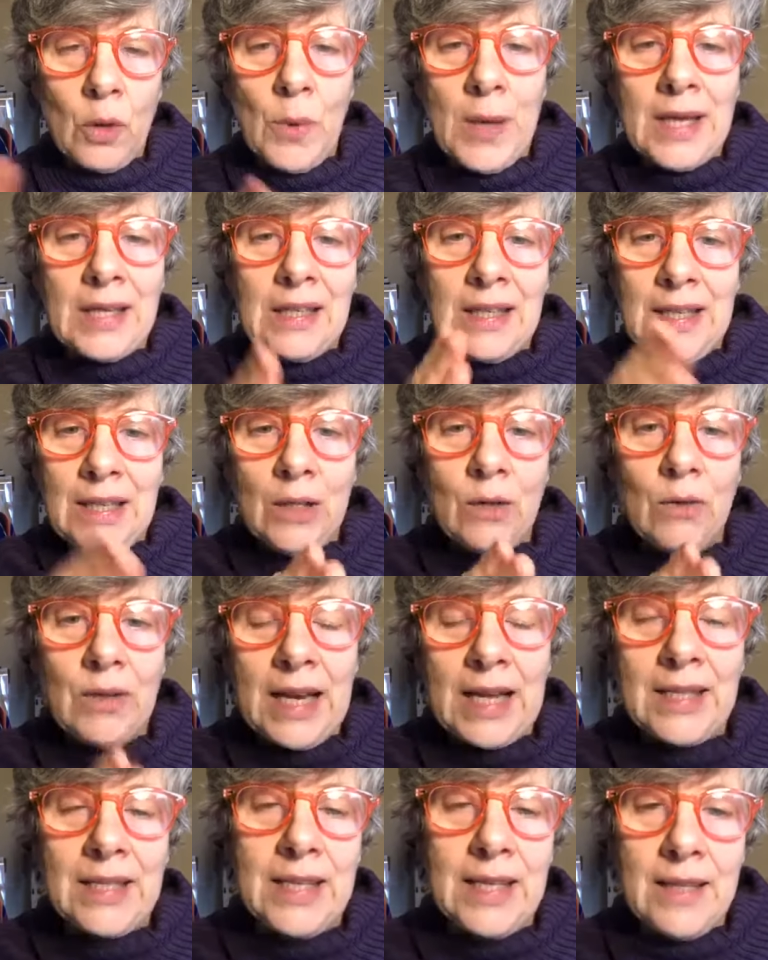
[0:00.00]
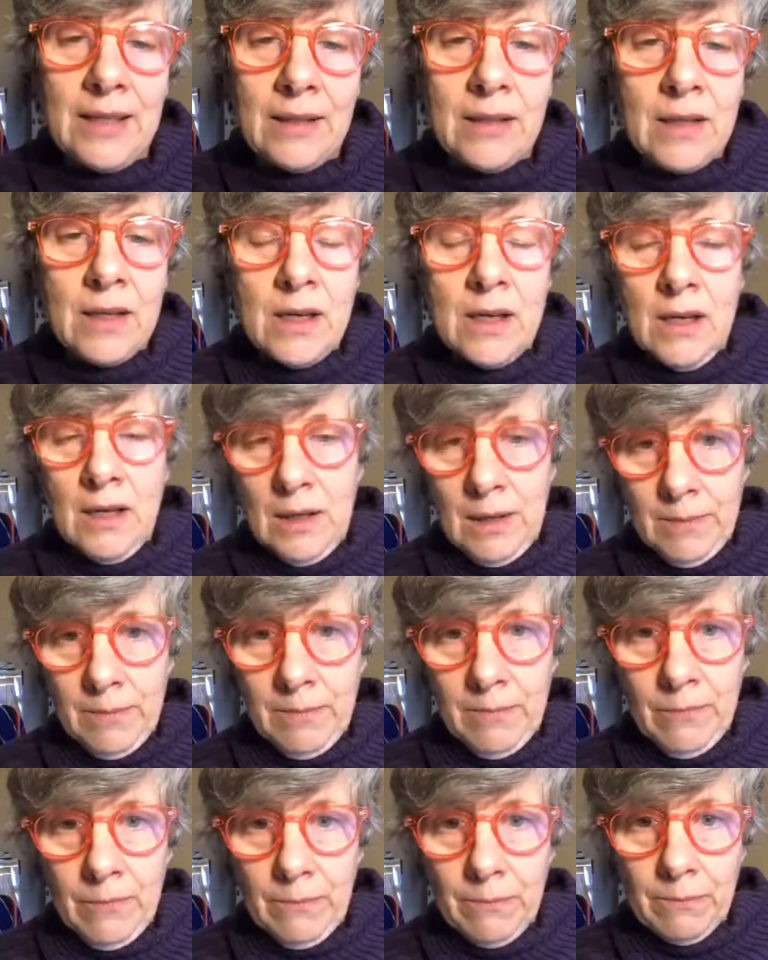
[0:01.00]
quickly you're getting
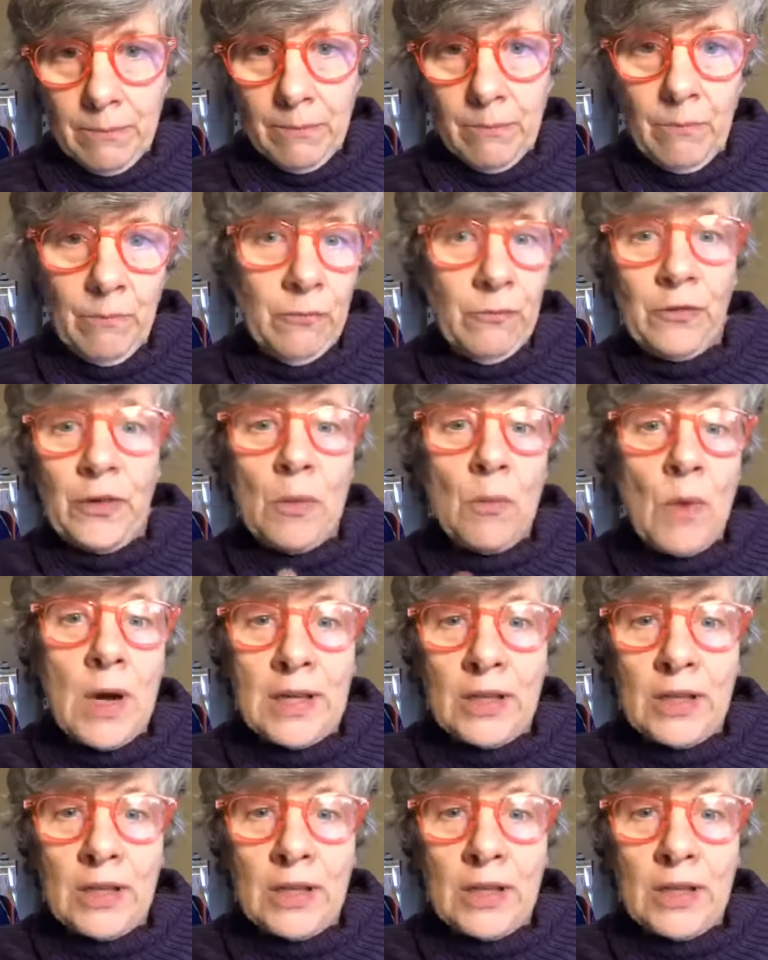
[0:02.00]
from